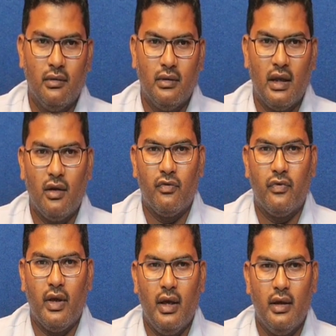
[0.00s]
there are
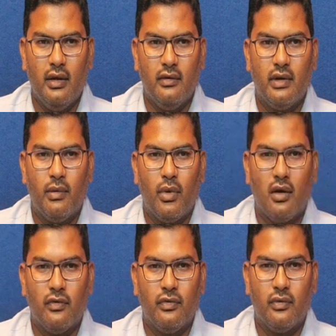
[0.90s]
various number
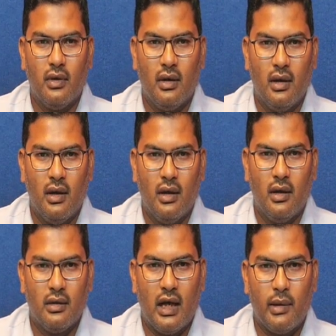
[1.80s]
of
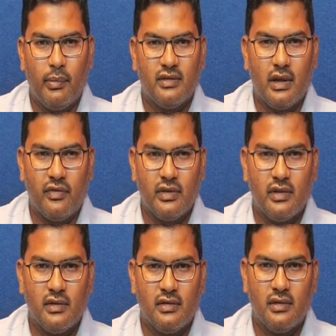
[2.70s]
database
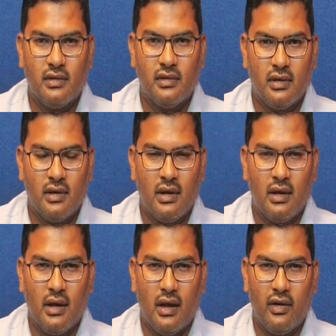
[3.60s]
services
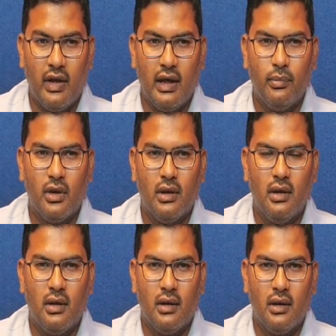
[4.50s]
available
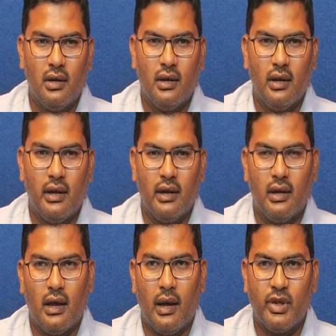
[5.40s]

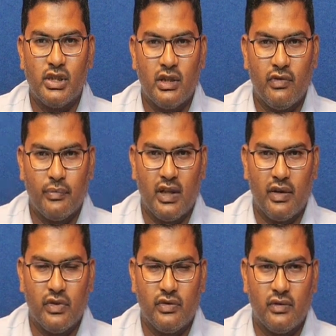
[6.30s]
in Amazon Web
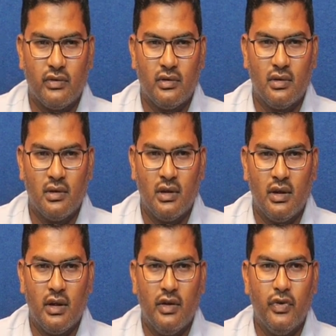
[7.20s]
Services.
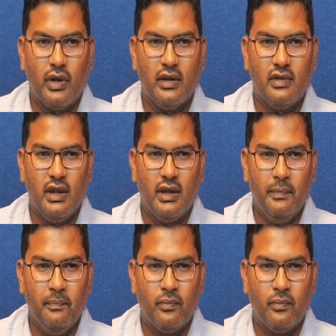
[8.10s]
If you can see,